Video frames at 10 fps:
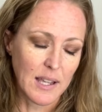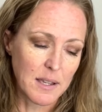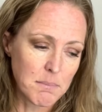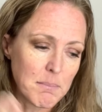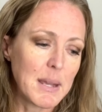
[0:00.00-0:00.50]

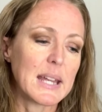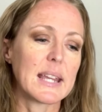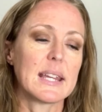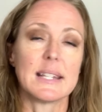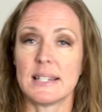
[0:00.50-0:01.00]

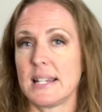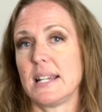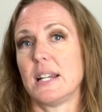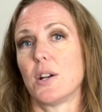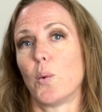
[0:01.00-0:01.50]
immediate
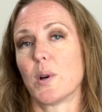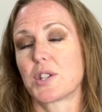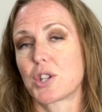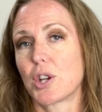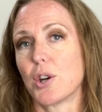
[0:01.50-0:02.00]
need
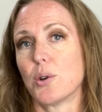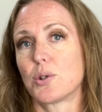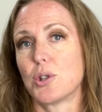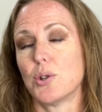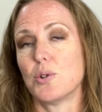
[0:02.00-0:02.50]
was to go
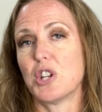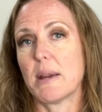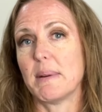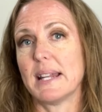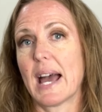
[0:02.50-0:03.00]
to
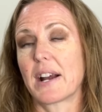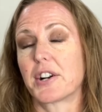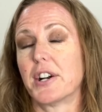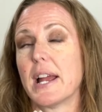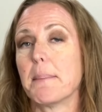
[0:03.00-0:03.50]
JB
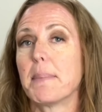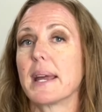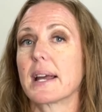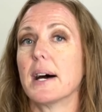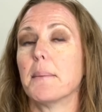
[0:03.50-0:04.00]
Knacker and
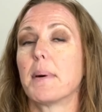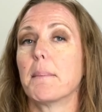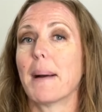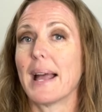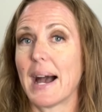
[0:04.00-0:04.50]
pick
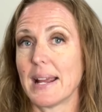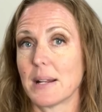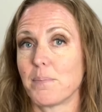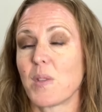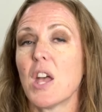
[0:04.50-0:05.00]
up my
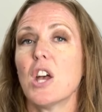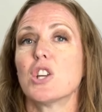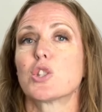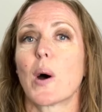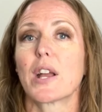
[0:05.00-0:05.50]
item.
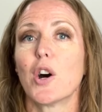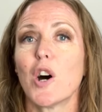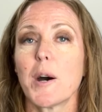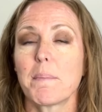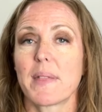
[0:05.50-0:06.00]
So I go
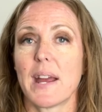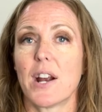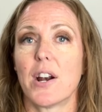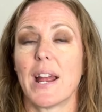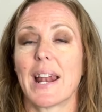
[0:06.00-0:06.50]
up
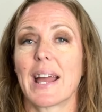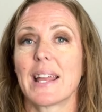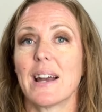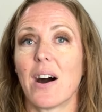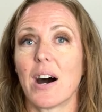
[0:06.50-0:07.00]
there and I
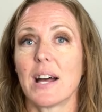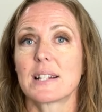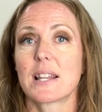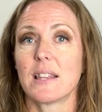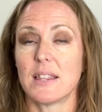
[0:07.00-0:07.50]

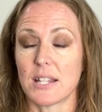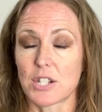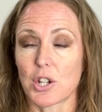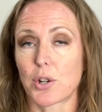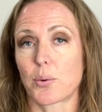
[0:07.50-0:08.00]
got
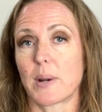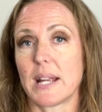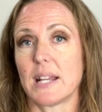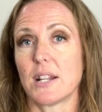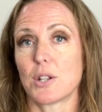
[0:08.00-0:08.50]
this
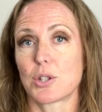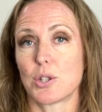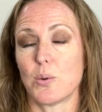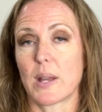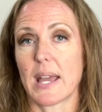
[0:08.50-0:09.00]
green
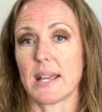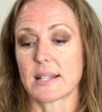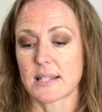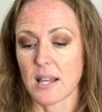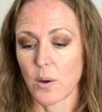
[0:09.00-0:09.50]

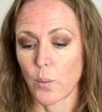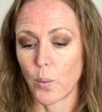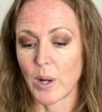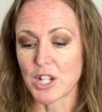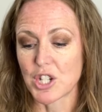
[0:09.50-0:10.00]
suitcase,
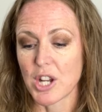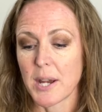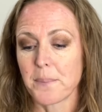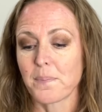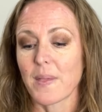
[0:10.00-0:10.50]
which
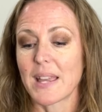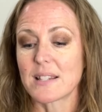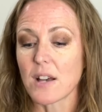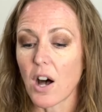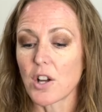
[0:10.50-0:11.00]

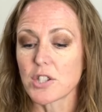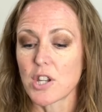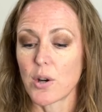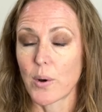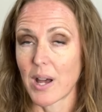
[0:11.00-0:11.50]
is
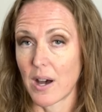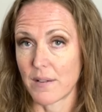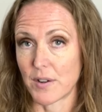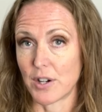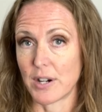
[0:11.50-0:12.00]
also
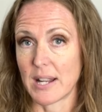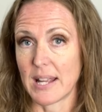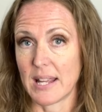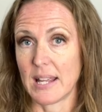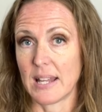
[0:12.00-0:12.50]
covered
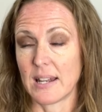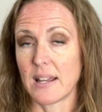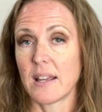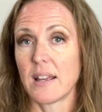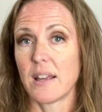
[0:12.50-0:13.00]
in
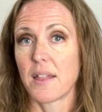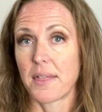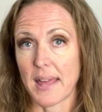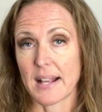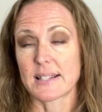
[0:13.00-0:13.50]

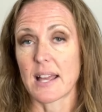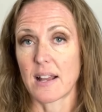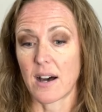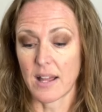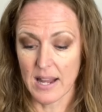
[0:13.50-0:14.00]
things I
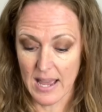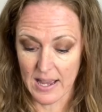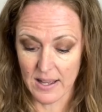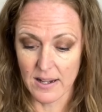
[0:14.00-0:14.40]
got at